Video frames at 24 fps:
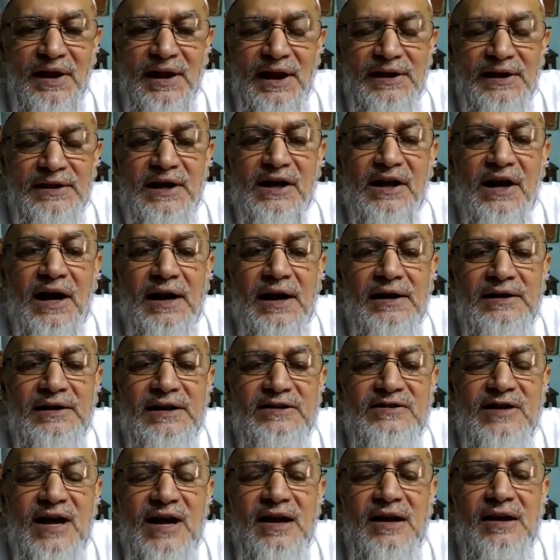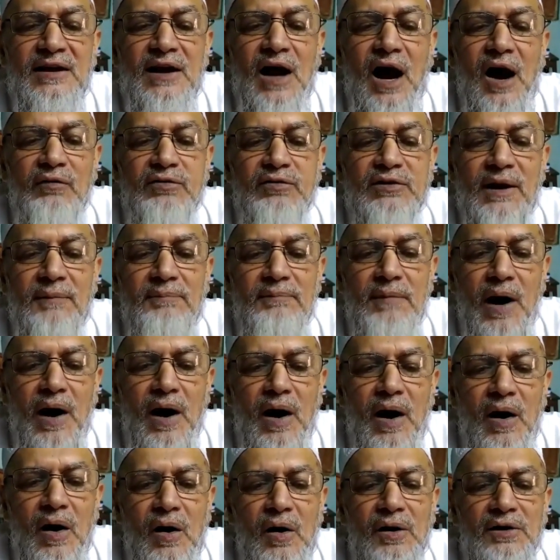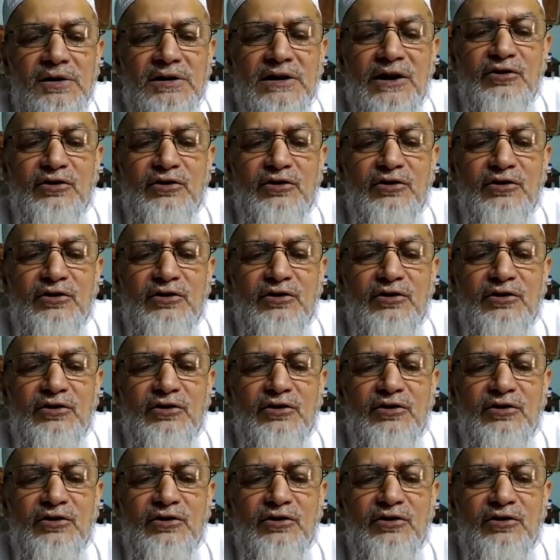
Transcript: The condition of the maut is